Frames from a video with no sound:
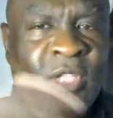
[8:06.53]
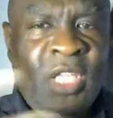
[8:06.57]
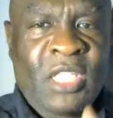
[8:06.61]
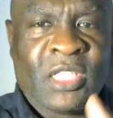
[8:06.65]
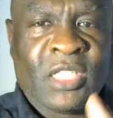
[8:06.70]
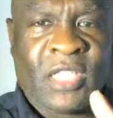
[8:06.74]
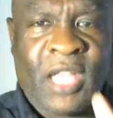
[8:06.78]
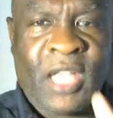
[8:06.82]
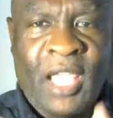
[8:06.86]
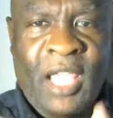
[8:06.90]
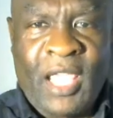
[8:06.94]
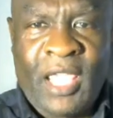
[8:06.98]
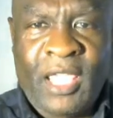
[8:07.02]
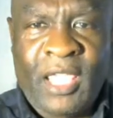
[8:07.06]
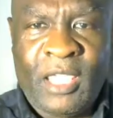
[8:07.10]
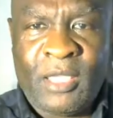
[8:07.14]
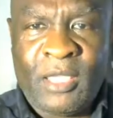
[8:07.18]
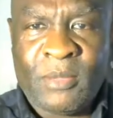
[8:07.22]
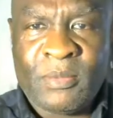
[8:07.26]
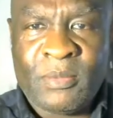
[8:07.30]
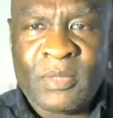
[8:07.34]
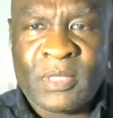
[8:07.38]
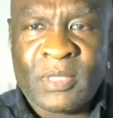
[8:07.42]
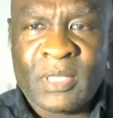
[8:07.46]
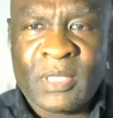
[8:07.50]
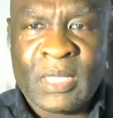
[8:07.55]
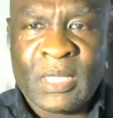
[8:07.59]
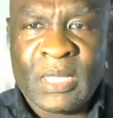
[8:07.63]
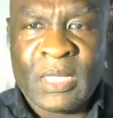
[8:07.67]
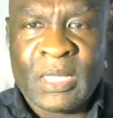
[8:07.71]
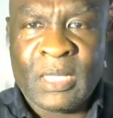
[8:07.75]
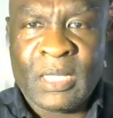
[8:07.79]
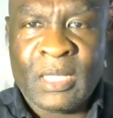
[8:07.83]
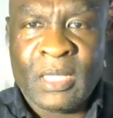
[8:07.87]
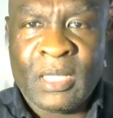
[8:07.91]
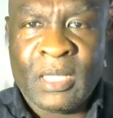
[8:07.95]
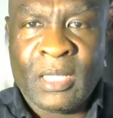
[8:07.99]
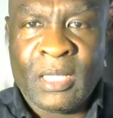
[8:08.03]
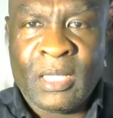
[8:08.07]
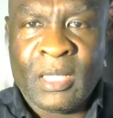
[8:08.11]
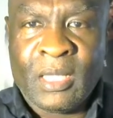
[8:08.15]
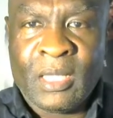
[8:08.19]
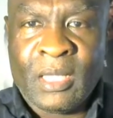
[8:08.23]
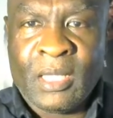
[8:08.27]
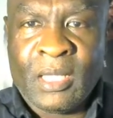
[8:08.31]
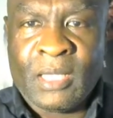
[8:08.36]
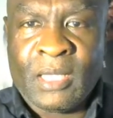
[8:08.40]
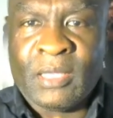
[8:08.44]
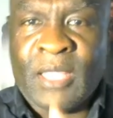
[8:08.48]
these names
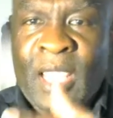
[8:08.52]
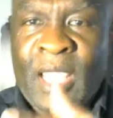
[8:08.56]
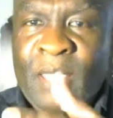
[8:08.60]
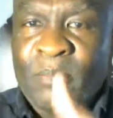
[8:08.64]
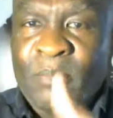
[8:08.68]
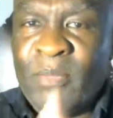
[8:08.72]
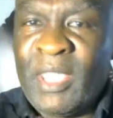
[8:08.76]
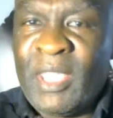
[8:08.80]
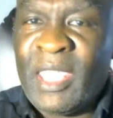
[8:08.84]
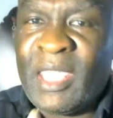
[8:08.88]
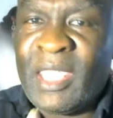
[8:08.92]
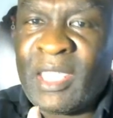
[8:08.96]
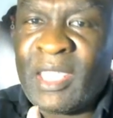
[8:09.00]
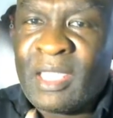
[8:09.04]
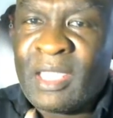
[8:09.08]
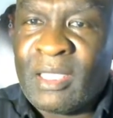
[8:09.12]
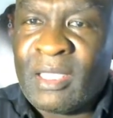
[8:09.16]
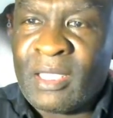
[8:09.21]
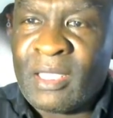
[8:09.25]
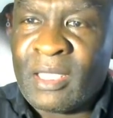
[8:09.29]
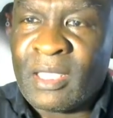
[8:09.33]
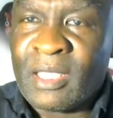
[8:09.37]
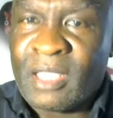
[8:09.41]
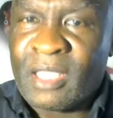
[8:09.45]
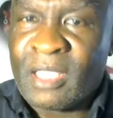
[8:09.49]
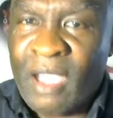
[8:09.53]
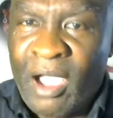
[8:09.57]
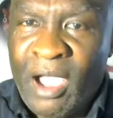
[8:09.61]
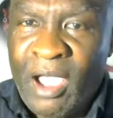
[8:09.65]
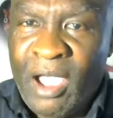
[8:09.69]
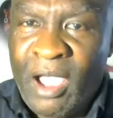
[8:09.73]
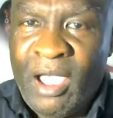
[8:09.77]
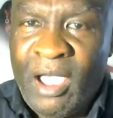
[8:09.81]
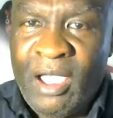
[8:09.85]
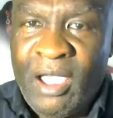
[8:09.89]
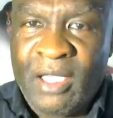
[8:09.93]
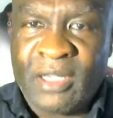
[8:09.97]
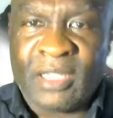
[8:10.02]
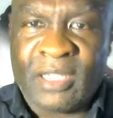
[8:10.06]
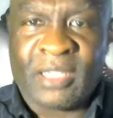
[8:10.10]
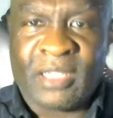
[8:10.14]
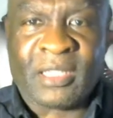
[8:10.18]
that mean God